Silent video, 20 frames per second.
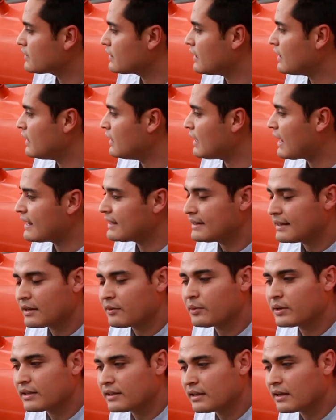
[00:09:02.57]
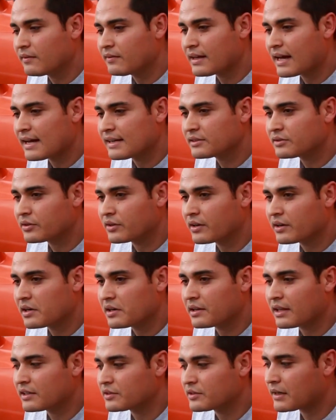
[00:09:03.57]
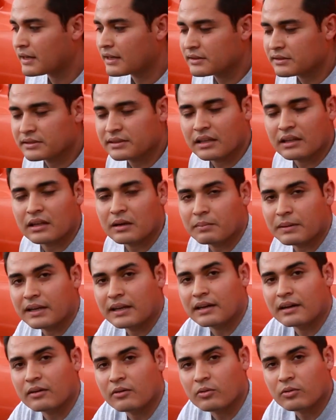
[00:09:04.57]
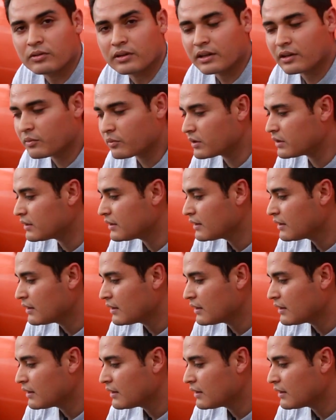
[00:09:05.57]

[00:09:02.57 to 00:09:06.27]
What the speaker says: I did really love the IS300. why I just ended up getting a whole nother one.